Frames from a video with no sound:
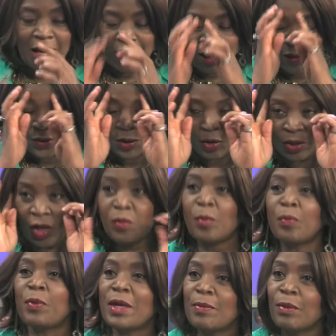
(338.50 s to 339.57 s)
there are a couple
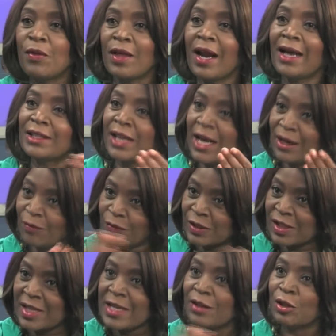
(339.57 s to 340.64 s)
of people that I kind of
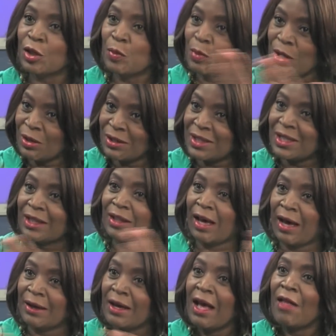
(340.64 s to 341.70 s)
see in the community a
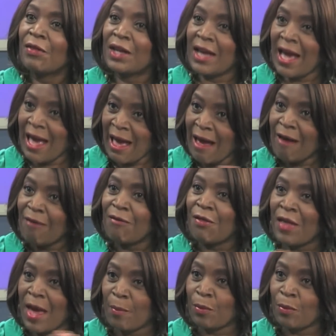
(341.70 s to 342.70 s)
lot that have that